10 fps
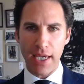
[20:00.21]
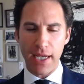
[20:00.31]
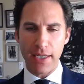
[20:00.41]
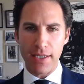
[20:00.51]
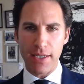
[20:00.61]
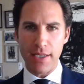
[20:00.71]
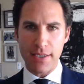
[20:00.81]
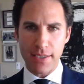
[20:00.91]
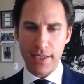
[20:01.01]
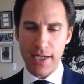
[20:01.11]
Kate,
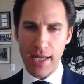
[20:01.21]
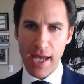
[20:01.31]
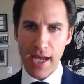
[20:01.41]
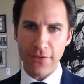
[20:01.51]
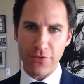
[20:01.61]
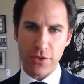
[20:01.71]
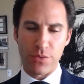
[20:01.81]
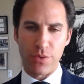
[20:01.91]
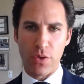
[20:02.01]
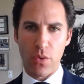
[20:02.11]
it's going to have to
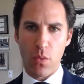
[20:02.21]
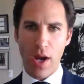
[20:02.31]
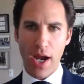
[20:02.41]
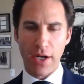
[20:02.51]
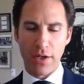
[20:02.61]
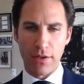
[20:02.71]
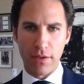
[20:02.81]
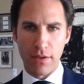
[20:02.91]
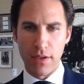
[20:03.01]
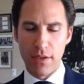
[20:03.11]

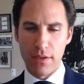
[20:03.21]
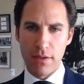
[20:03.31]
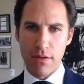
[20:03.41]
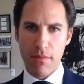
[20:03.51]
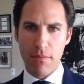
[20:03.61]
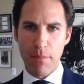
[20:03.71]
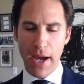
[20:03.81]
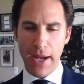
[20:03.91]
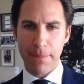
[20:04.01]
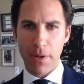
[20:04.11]
require
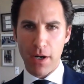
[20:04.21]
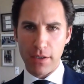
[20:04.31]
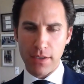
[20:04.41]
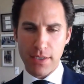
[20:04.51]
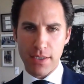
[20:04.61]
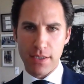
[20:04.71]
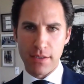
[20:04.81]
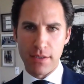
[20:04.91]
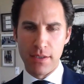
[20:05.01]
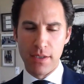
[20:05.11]

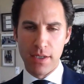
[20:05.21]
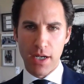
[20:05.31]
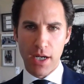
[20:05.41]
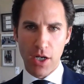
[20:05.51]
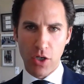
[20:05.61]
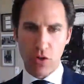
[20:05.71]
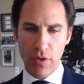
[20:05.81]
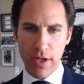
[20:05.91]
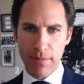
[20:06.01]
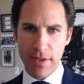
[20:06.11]
bipartisan
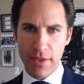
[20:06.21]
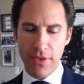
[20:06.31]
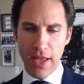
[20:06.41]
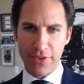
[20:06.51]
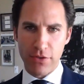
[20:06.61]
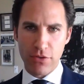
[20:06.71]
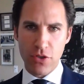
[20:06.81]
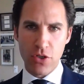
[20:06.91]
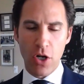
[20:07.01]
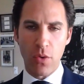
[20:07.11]
agreement that
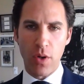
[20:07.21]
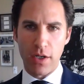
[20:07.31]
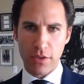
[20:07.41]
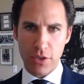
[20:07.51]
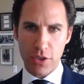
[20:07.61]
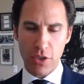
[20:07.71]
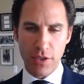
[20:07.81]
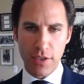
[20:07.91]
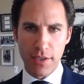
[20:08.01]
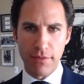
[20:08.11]
there's no
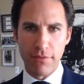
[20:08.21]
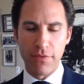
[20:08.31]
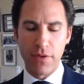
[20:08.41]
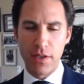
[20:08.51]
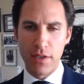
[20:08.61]
alternative